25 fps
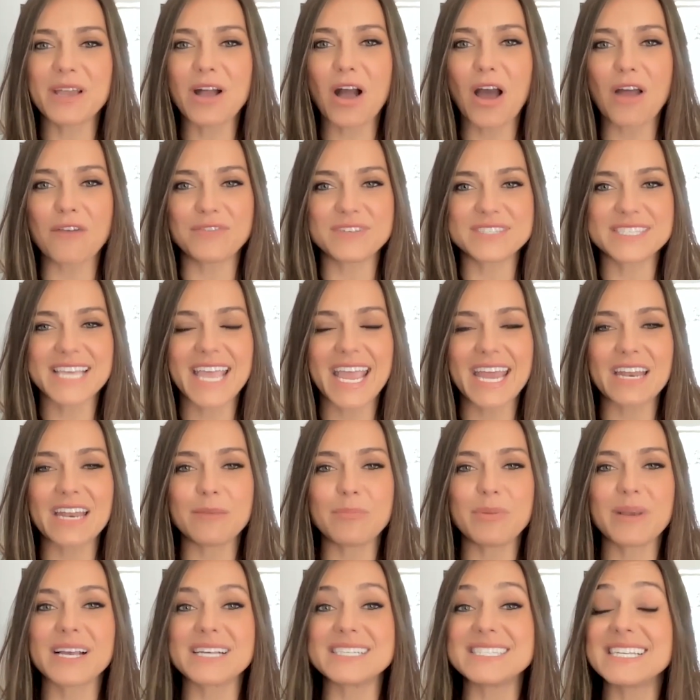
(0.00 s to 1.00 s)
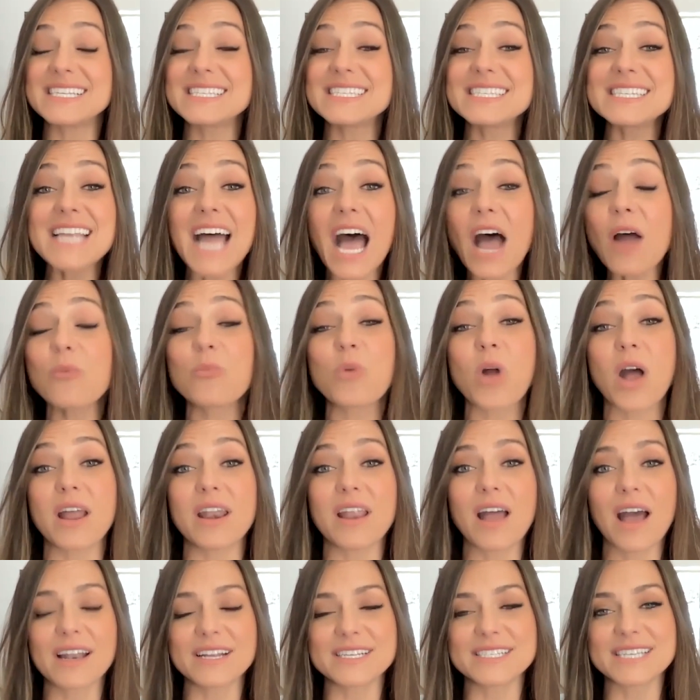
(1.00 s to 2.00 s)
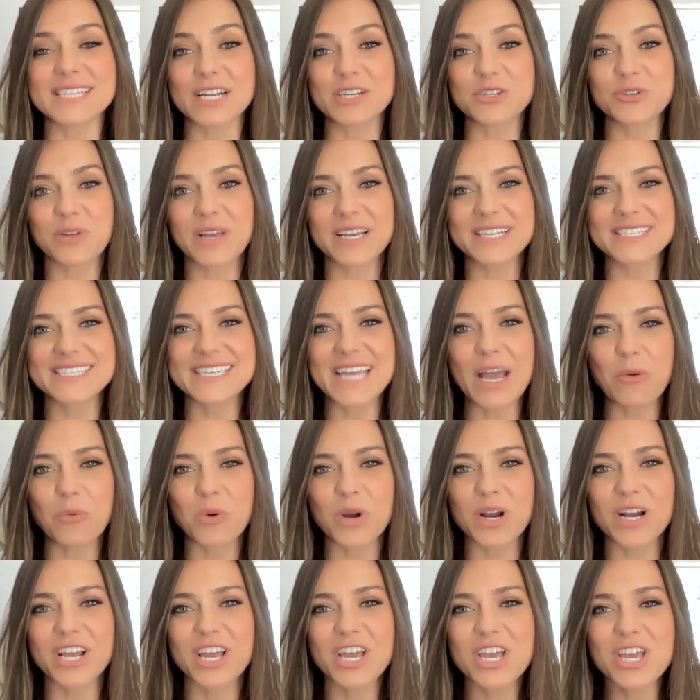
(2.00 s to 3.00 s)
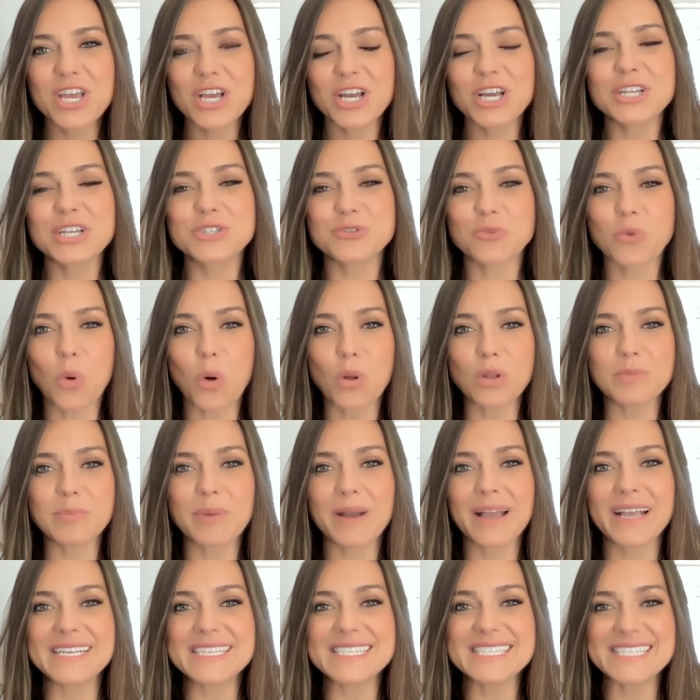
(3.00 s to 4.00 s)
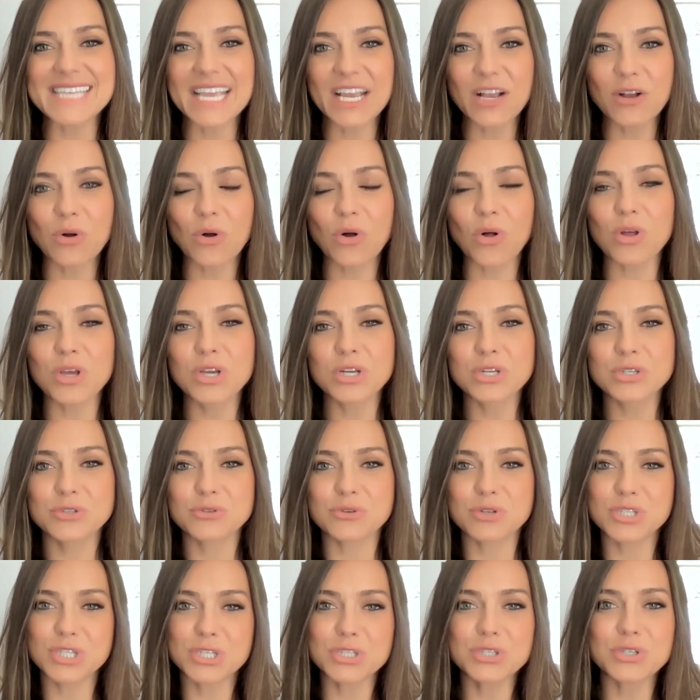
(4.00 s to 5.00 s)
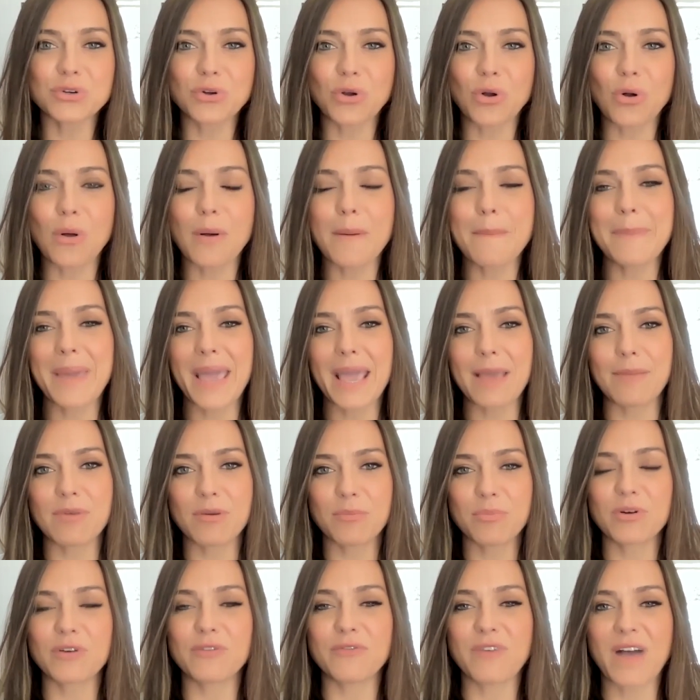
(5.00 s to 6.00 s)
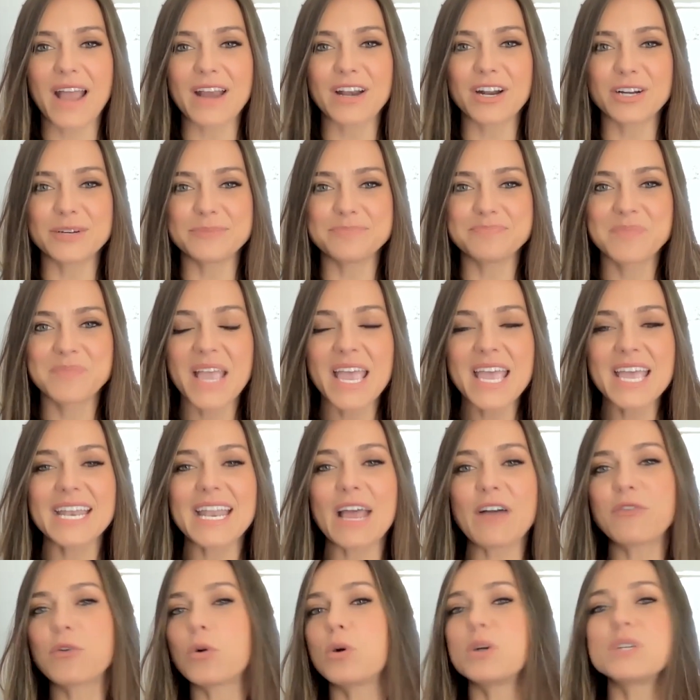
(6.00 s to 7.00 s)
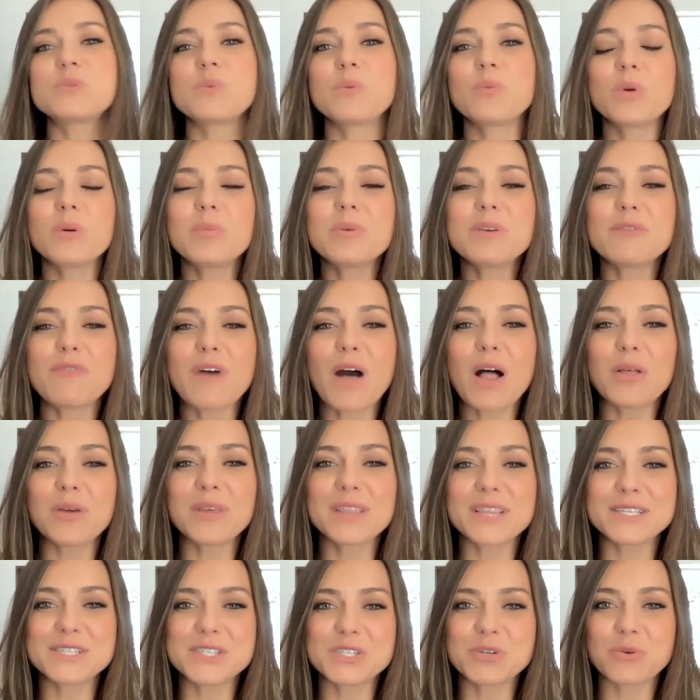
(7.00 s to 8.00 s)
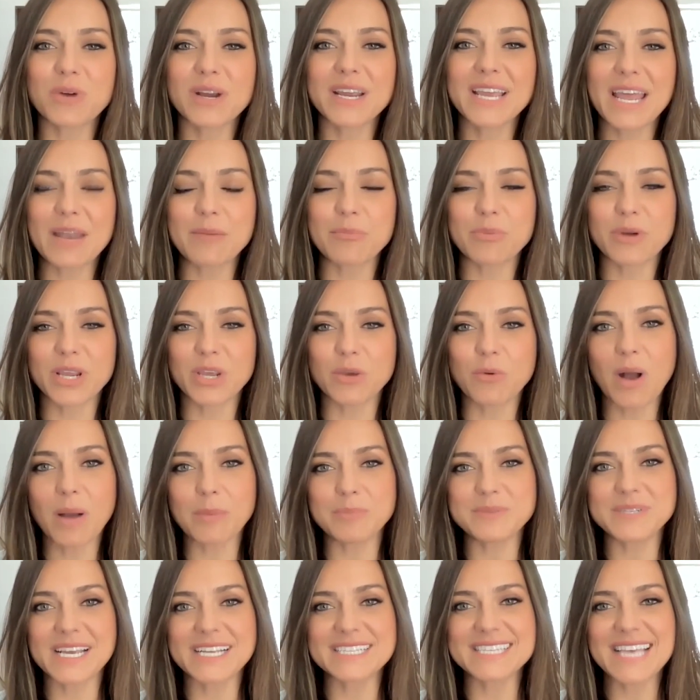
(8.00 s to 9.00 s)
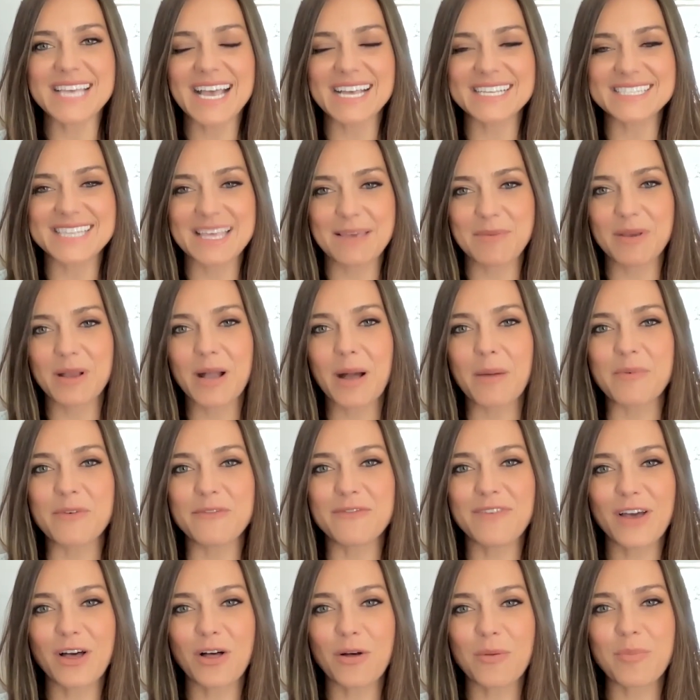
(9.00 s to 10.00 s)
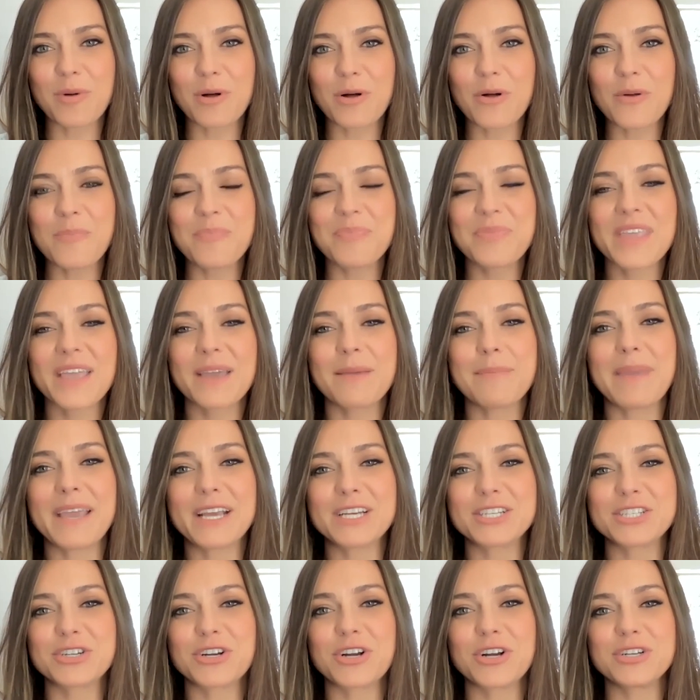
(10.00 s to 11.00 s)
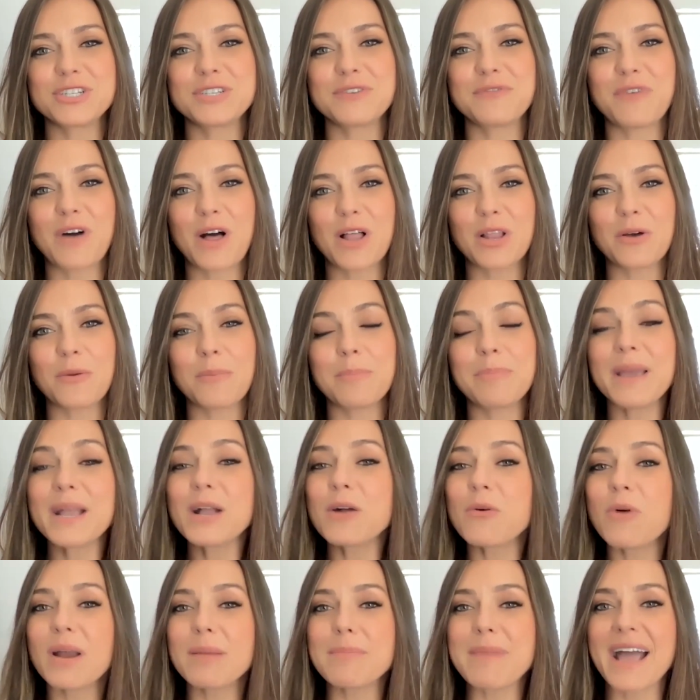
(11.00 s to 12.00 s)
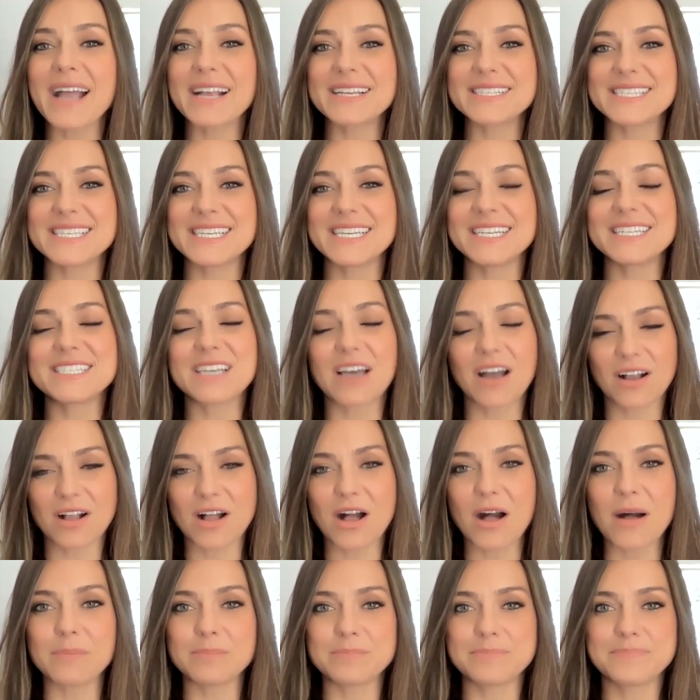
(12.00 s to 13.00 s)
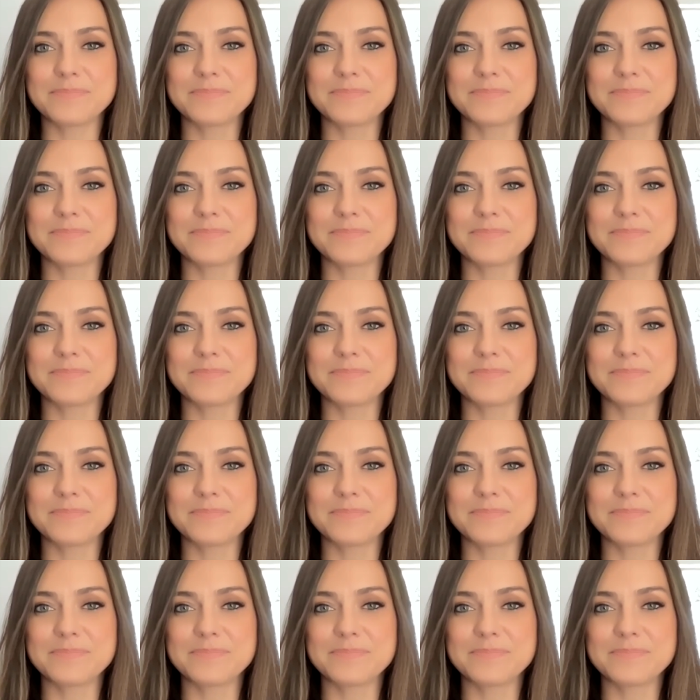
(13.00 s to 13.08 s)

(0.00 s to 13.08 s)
be confiscated because it's not run on a centralized network controlled by a single traditional payment provider. Now, of course, we will be following this story and bring you updates as they become available. Make sure to follow bitcoinmagazine.com.